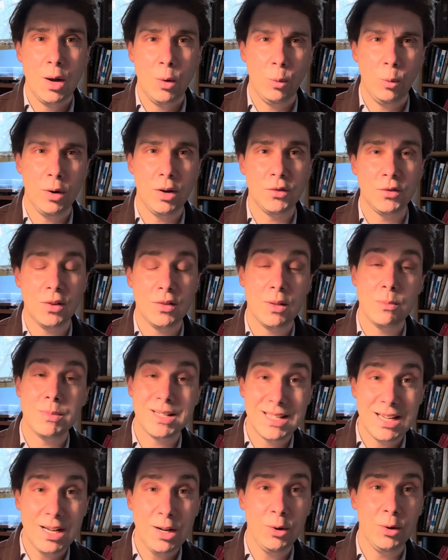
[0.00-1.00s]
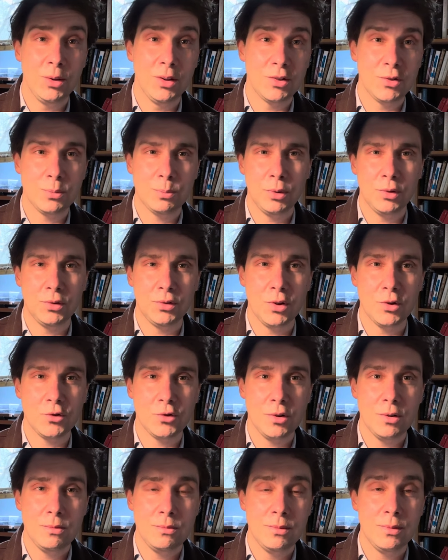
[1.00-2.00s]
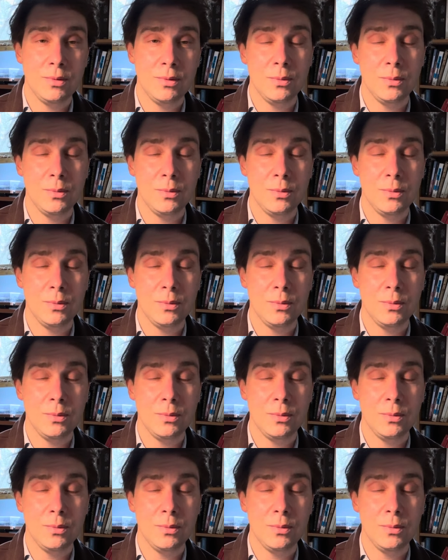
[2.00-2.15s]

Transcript: Whereas the materialist position,